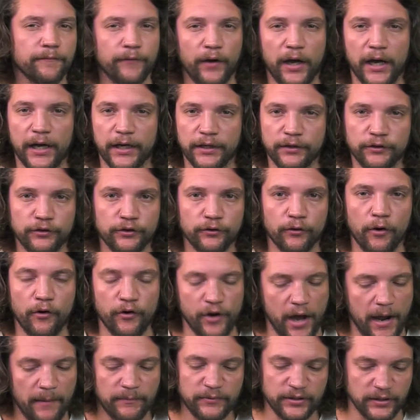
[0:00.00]
find your own
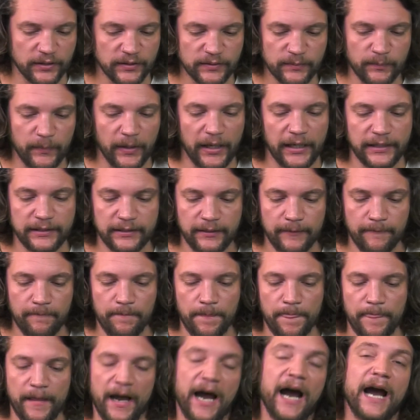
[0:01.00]
options. But
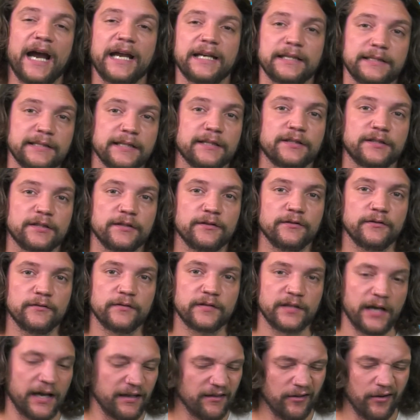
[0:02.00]
I tend to use
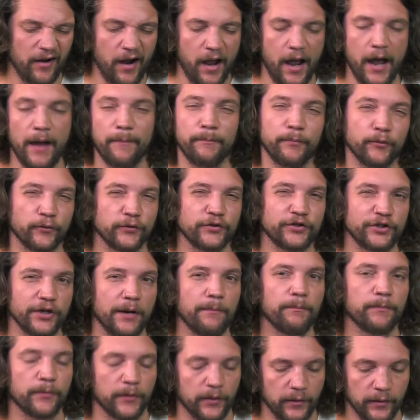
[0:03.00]
either Hop or
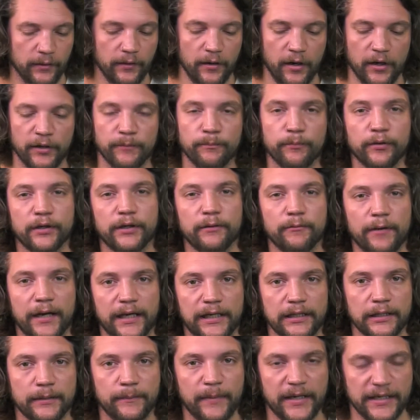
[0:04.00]
Jumper on a pretty
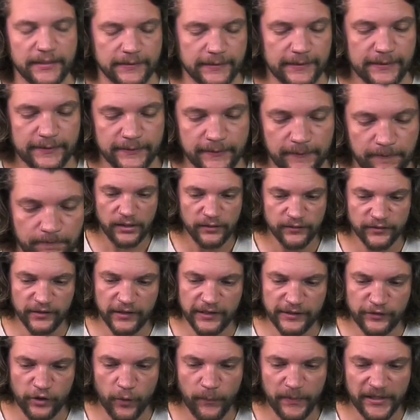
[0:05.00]
regular basis. So
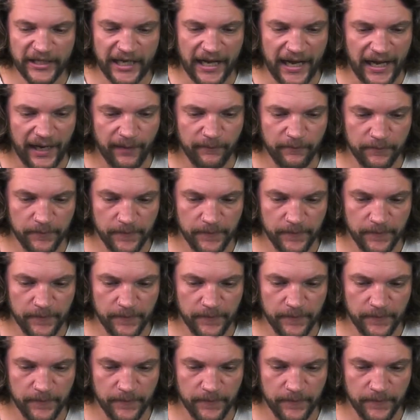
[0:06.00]
let's open the app,